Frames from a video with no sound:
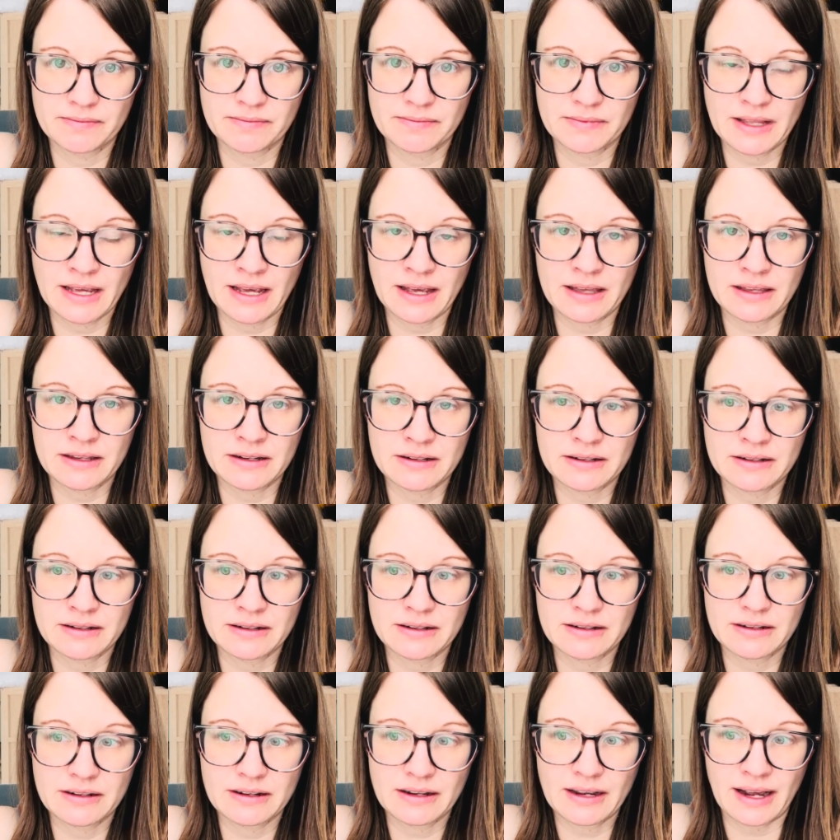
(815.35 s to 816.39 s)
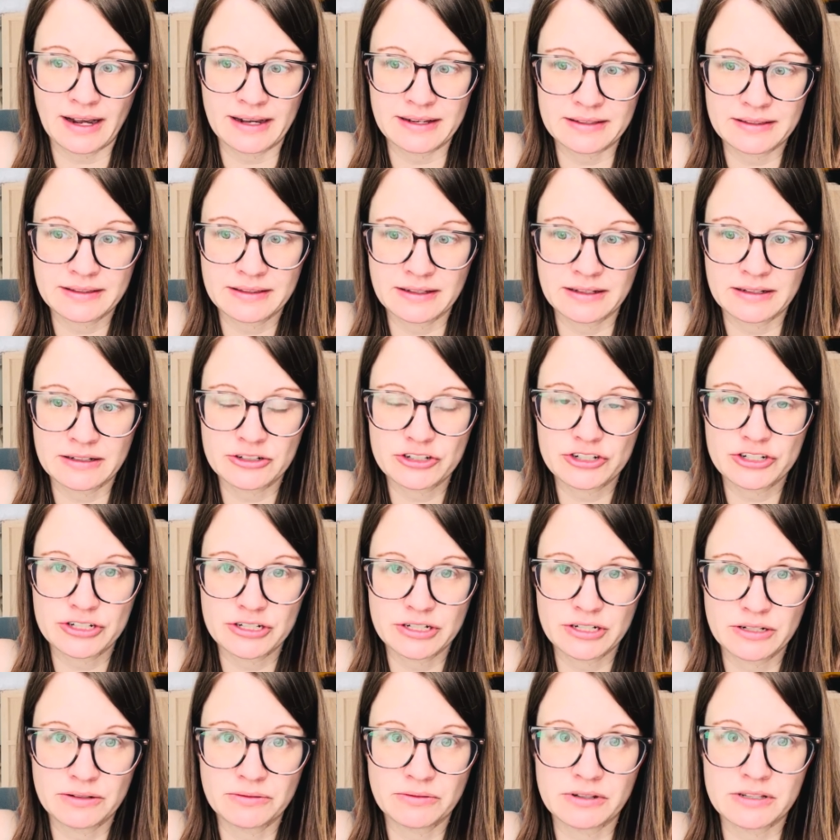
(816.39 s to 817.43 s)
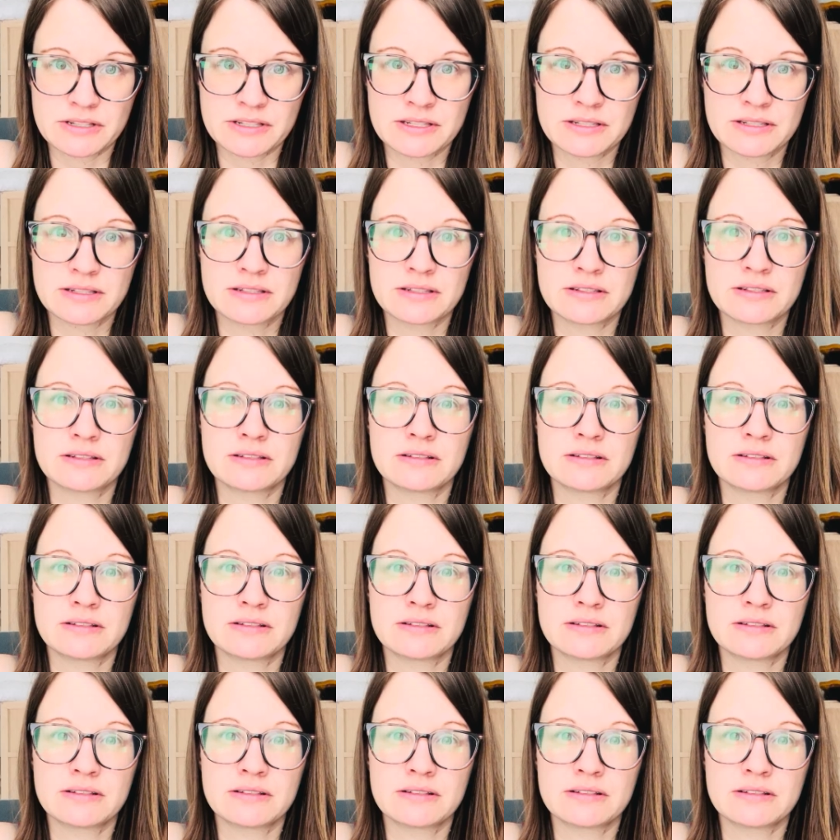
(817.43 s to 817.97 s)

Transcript: And I think she was